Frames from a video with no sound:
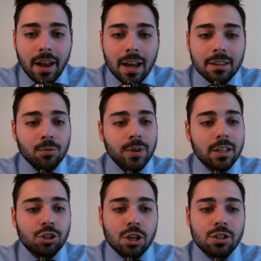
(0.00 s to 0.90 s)
And then we get
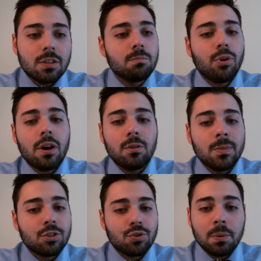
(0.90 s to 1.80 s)
Justin Braun, who
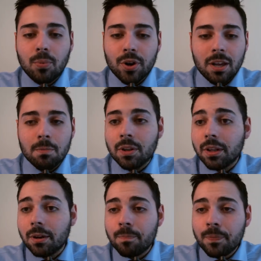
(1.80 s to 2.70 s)
makes 3.8
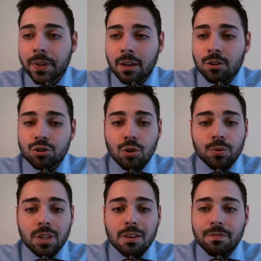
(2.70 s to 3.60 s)
million. So
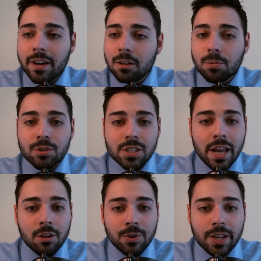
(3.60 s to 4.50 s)
the available
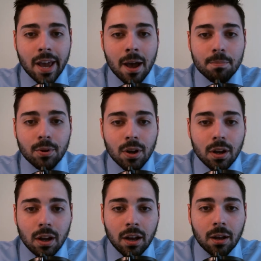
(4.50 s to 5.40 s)
salary cap,
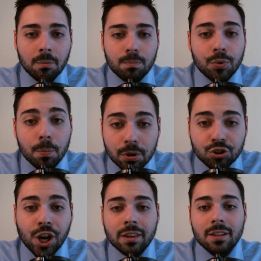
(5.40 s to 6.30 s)
the
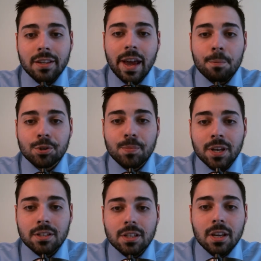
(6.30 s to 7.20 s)
projected cap
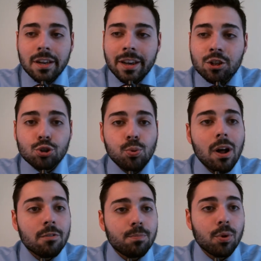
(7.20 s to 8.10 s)
space, is
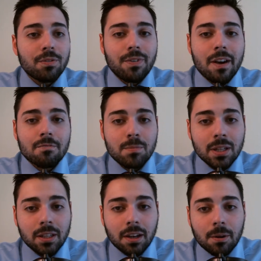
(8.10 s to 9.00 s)
12.5
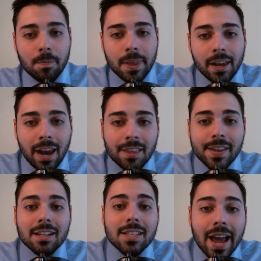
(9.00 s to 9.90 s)
million, and
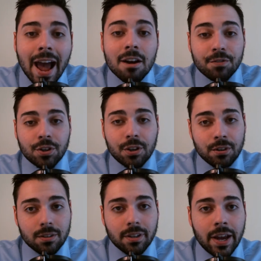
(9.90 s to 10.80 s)
that's after
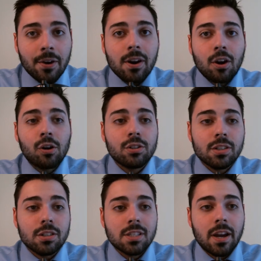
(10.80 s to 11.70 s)
Erik
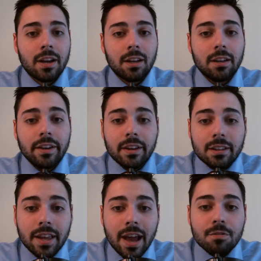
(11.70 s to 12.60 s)
Karlsson's signing.
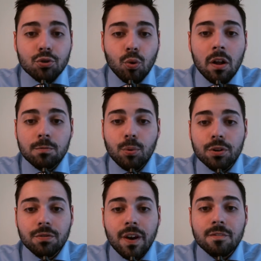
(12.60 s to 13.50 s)
They have
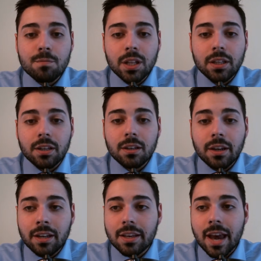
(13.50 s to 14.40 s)
12.5 million
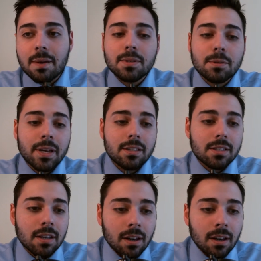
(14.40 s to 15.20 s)
in cap space.